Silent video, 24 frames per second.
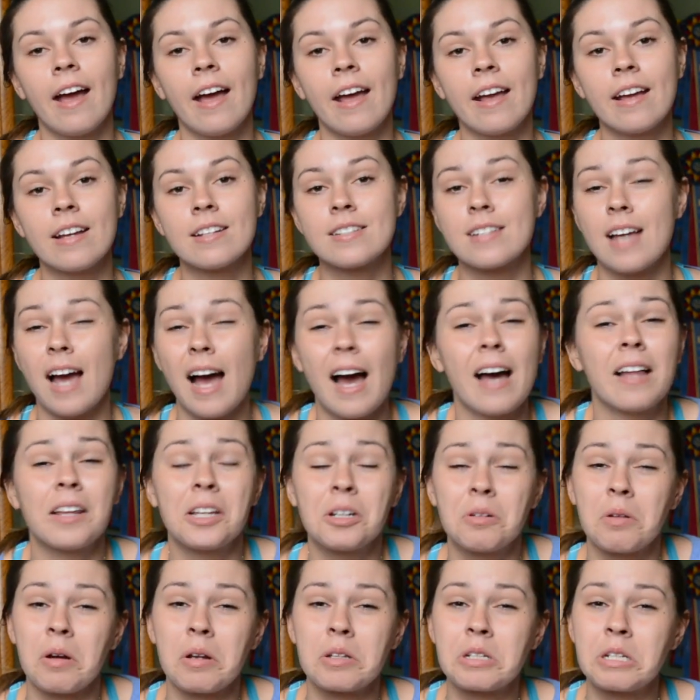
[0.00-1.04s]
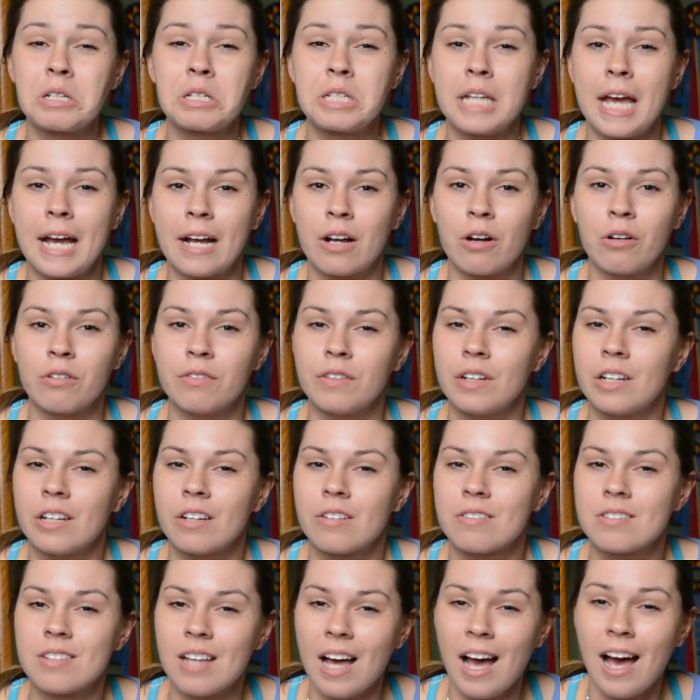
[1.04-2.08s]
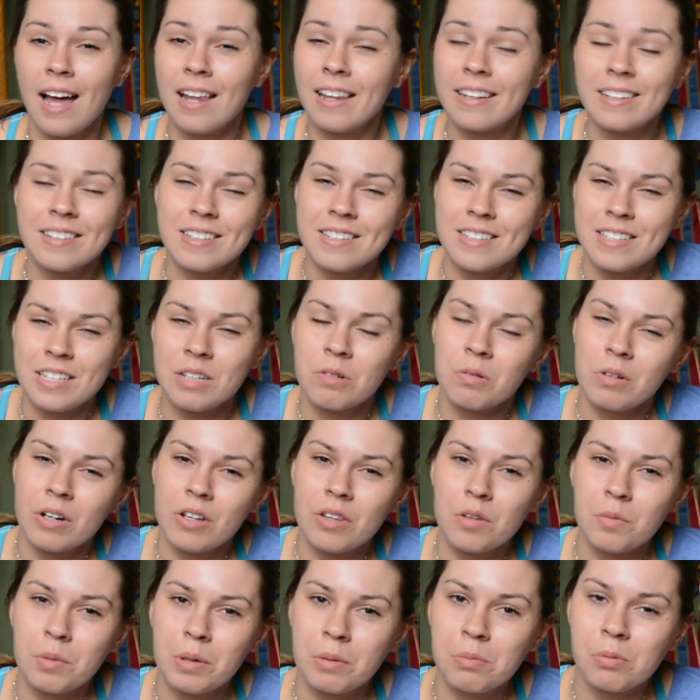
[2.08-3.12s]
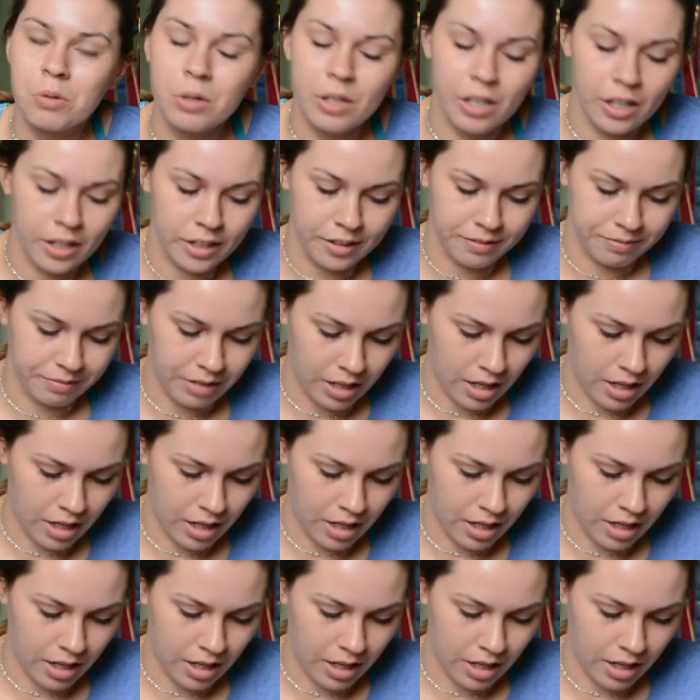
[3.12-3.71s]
and I like watching tack haul videos. I like to see what other people get.